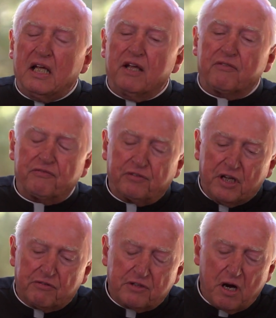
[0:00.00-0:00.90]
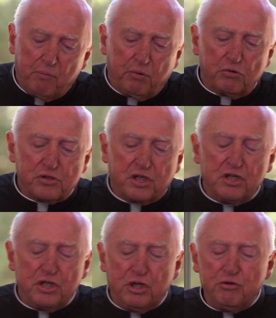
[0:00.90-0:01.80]
If couples
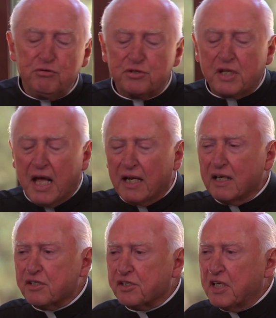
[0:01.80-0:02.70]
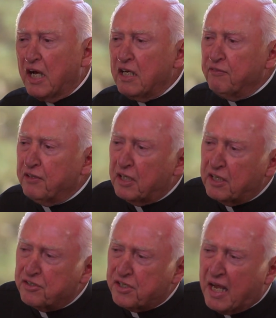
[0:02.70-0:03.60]
can use that as kind of an
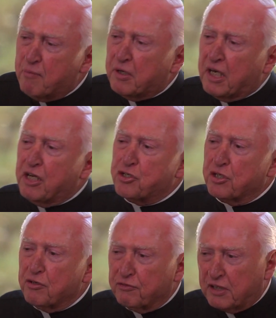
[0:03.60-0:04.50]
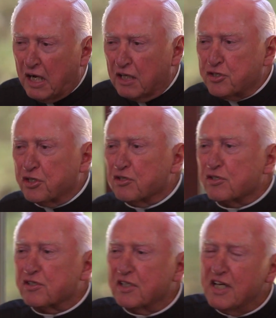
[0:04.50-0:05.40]
examination of
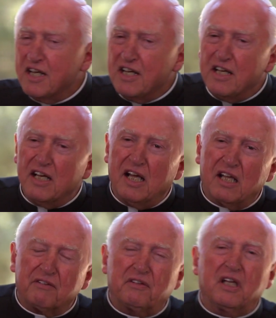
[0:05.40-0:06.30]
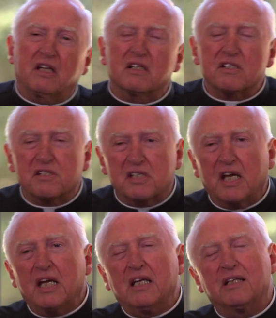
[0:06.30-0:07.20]
conscience, and if they can
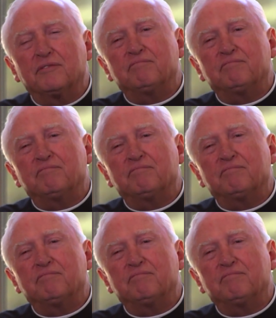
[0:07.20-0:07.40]
say,